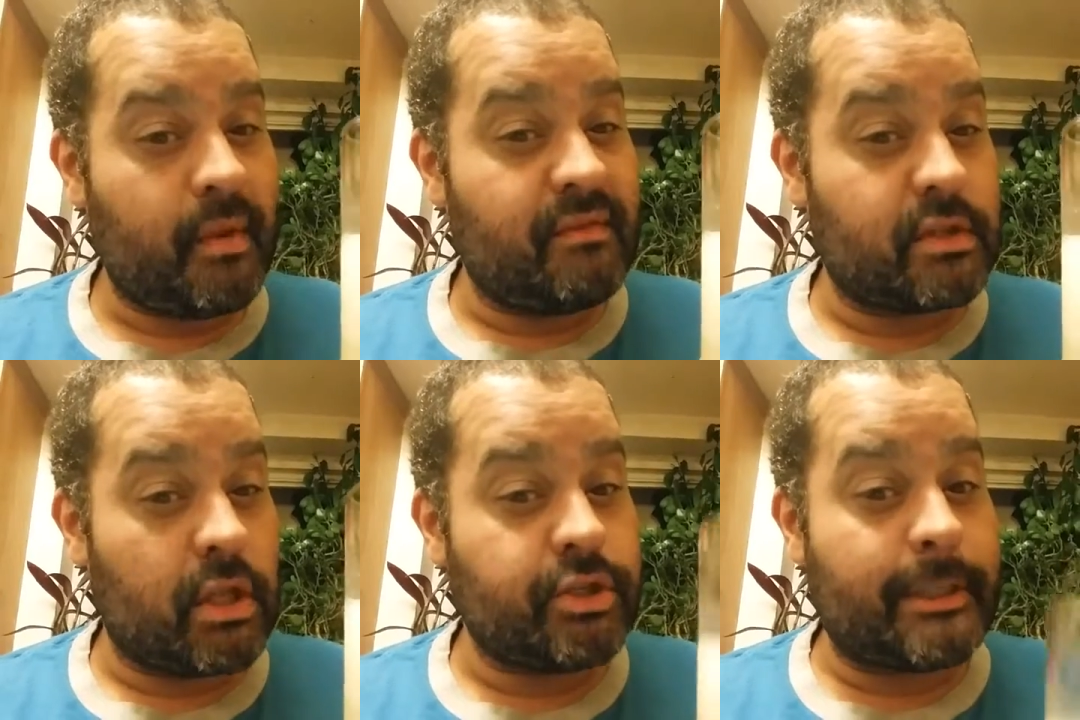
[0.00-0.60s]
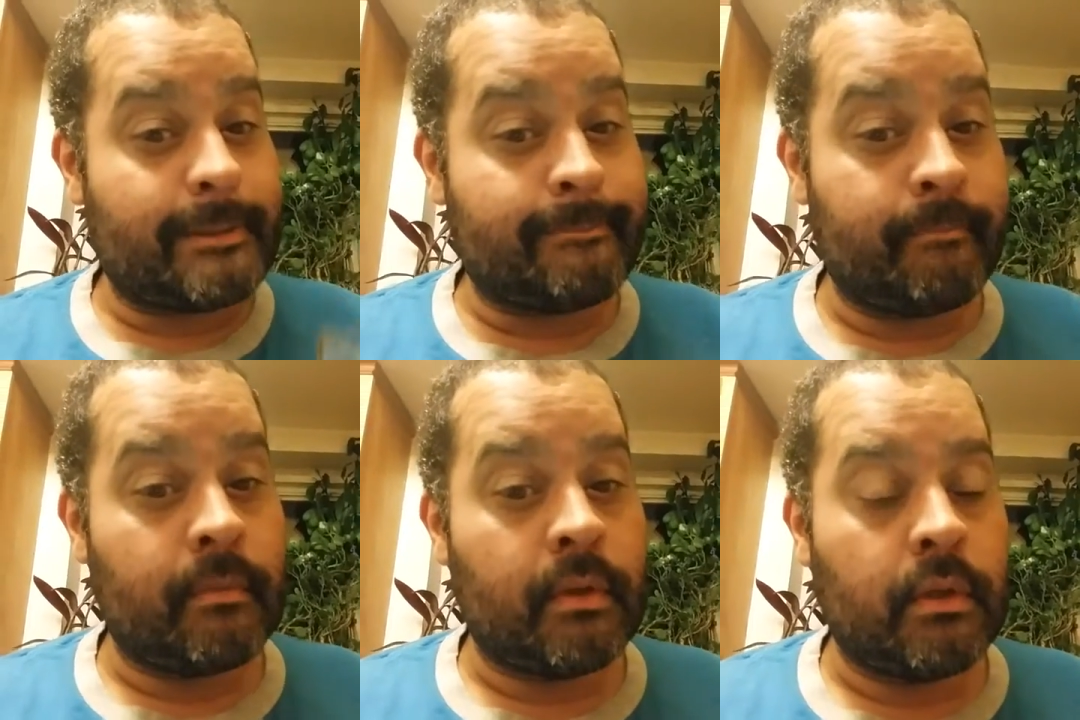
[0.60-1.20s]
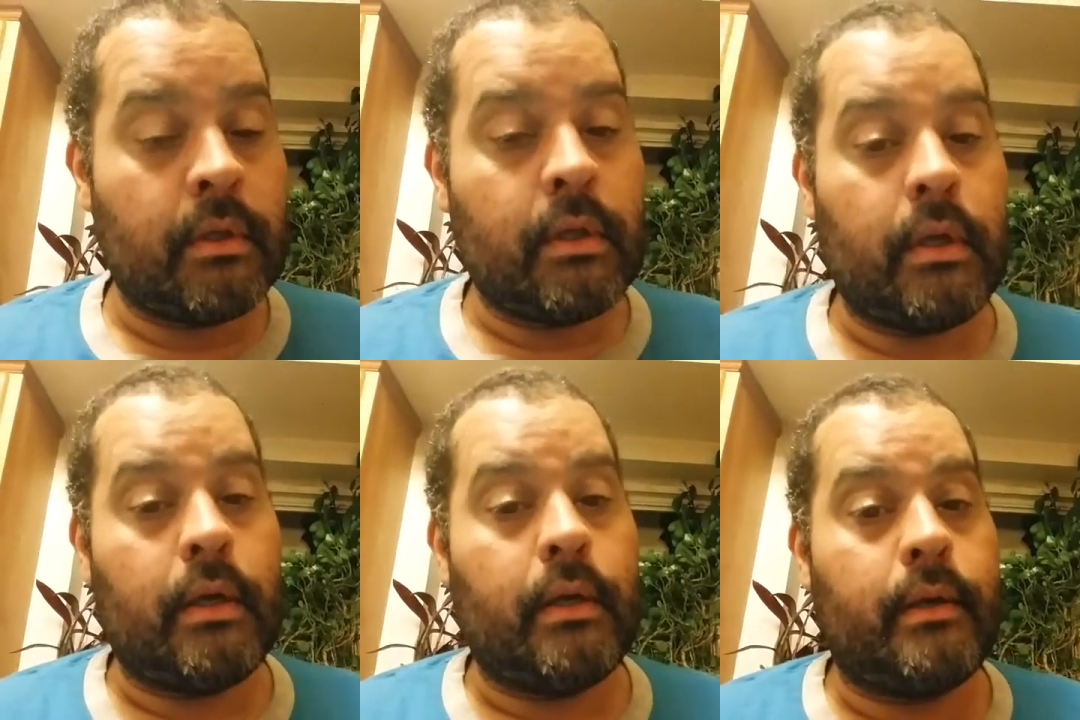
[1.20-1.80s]
the slushy.
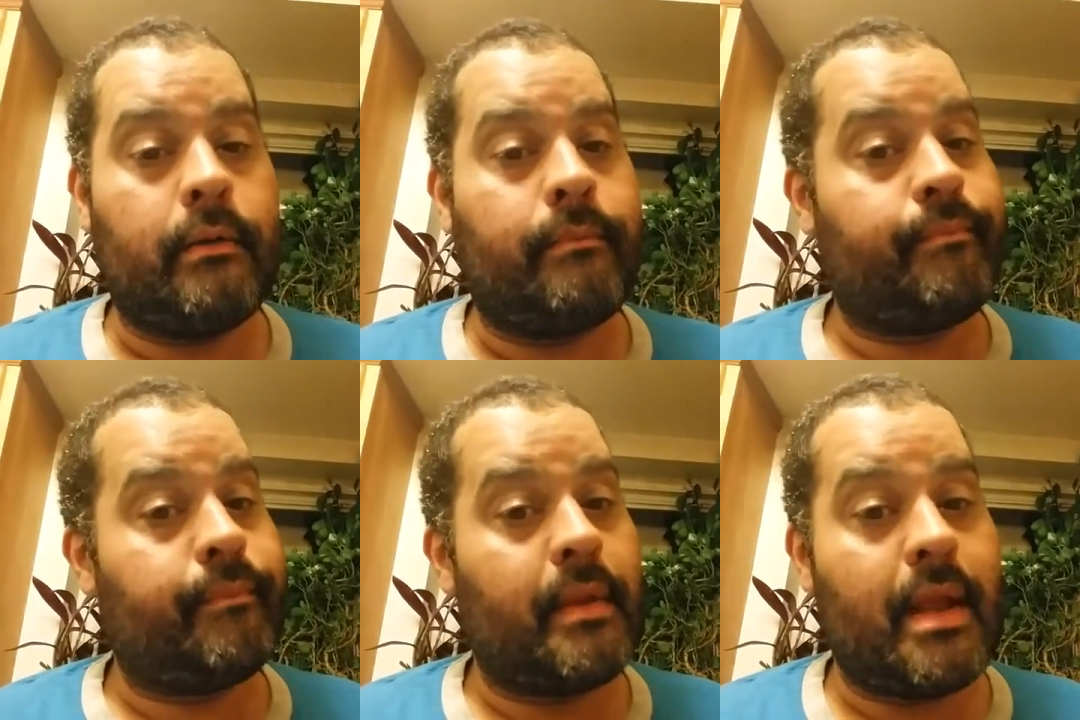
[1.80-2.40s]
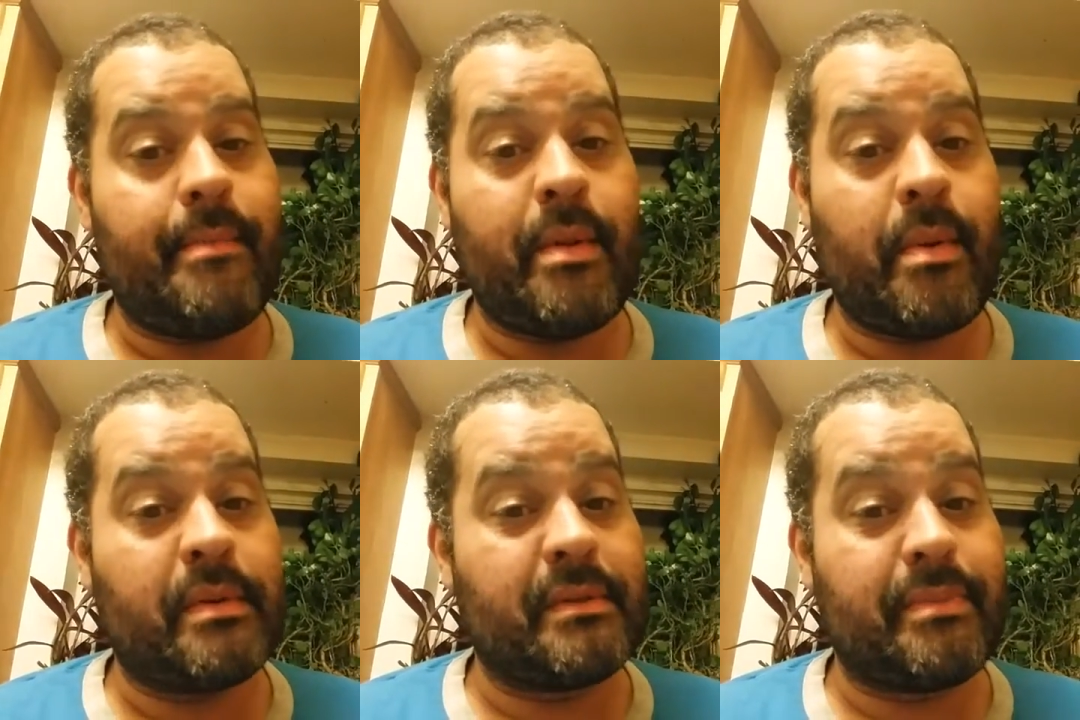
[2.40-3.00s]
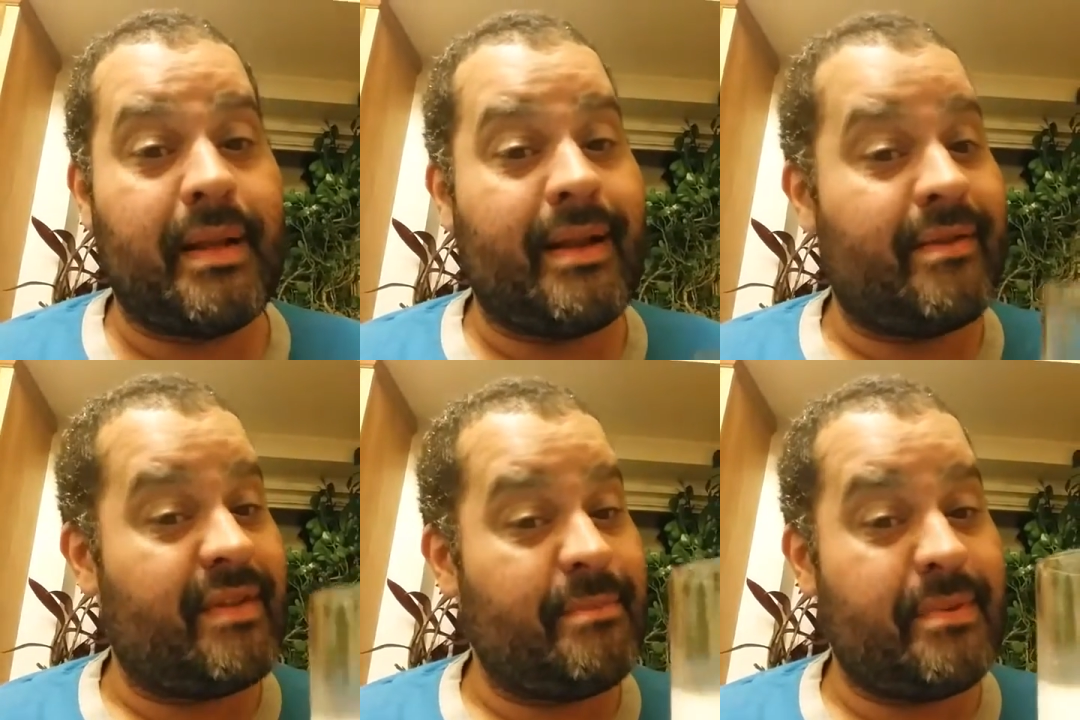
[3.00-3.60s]
Uh, Hemingway wasn't playing.
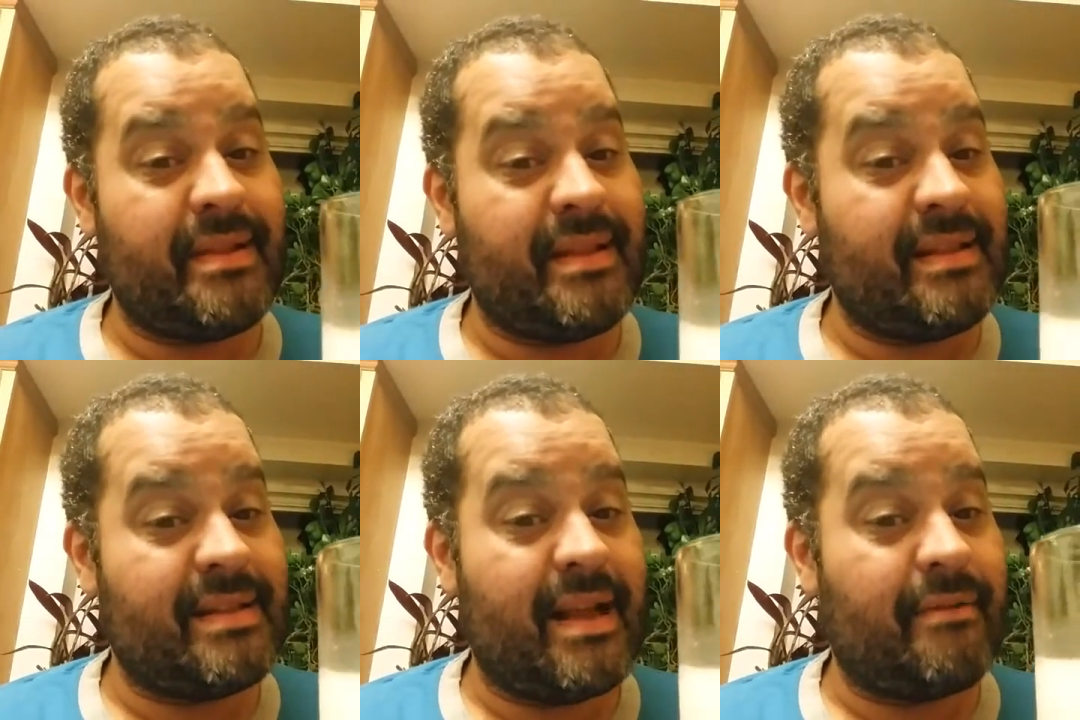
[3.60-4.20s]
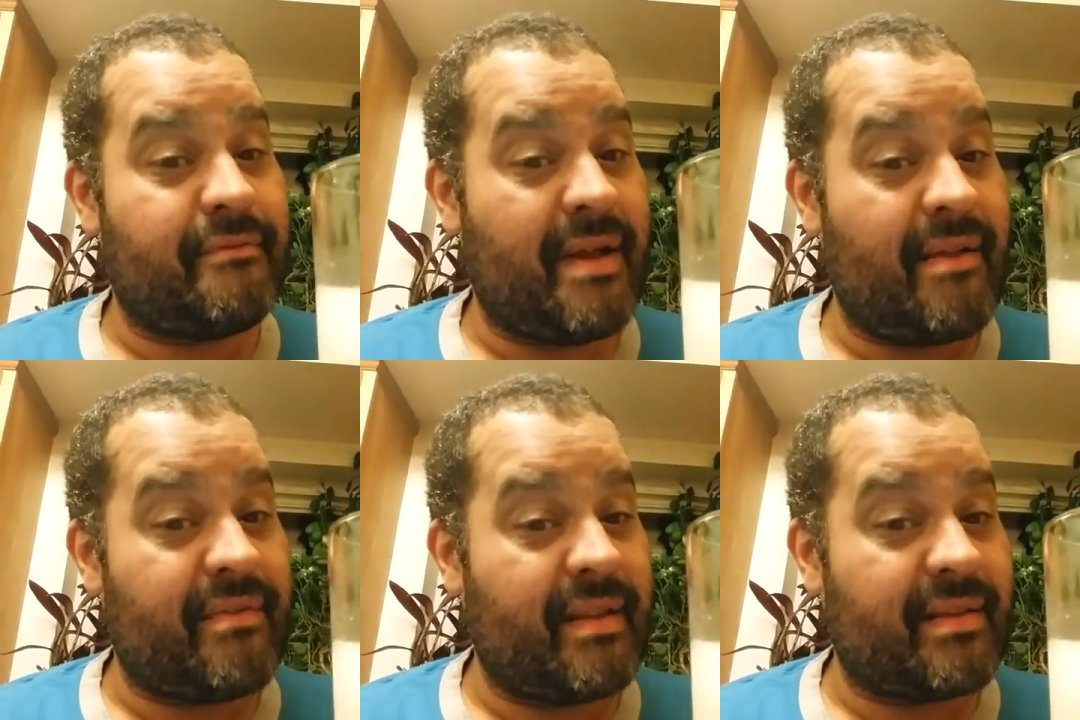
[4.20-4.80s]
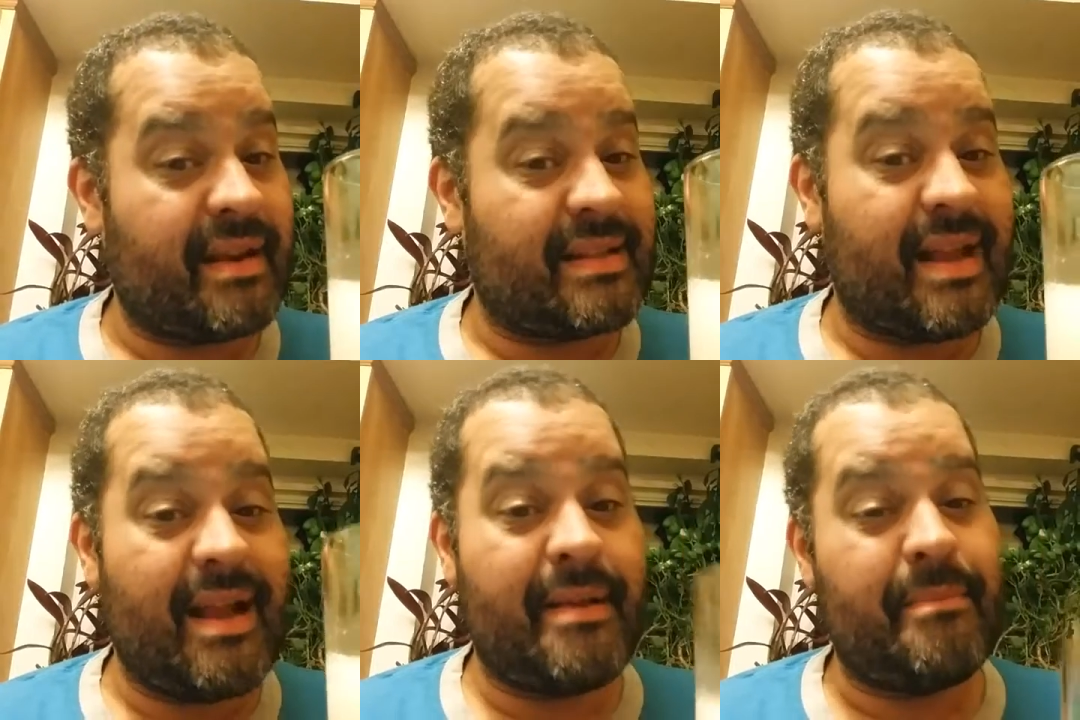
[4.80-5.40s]
If he's putting these down five, six at a
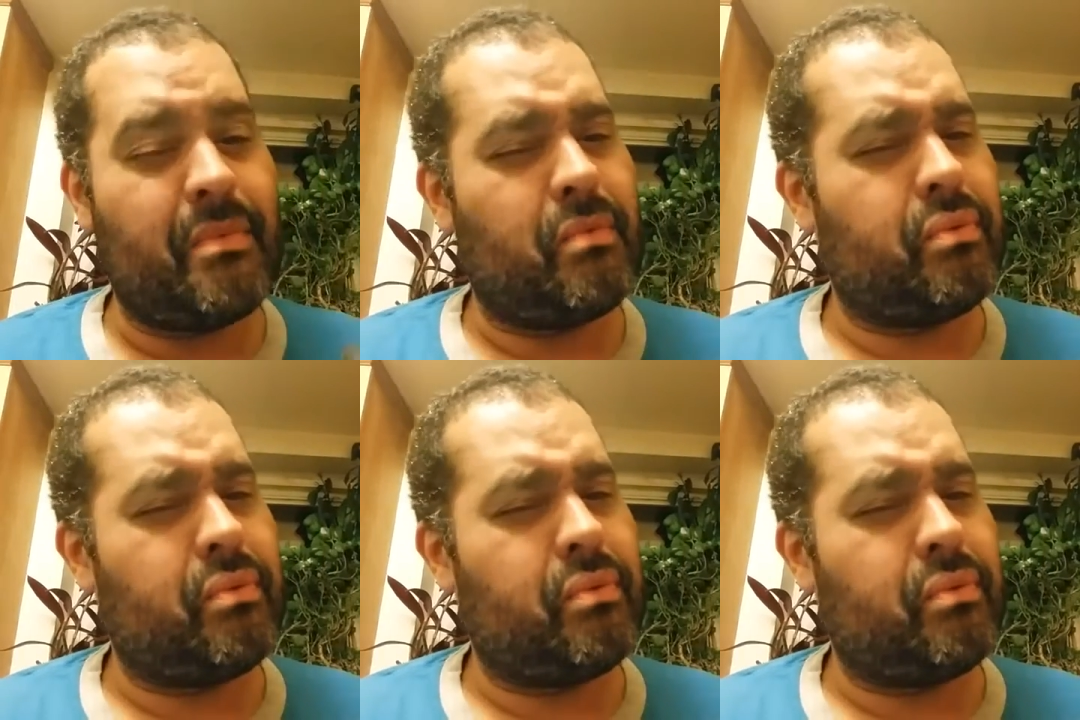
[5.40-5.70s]
time,